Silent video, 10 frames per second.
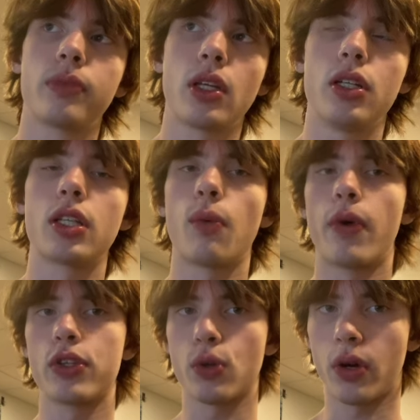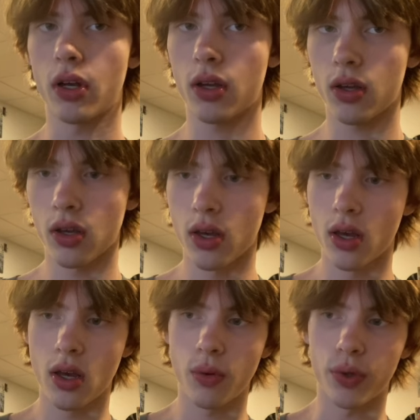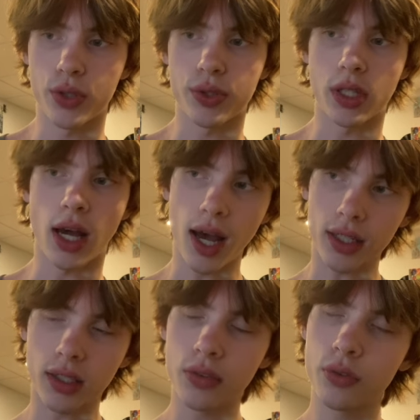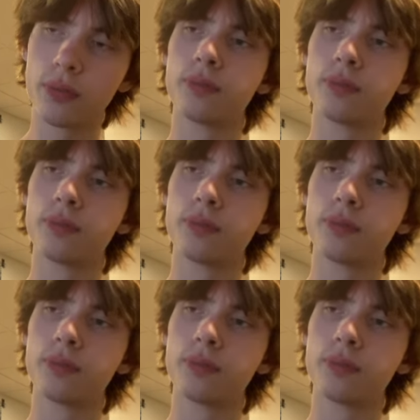He just had 1 Zoroark, which was in the active.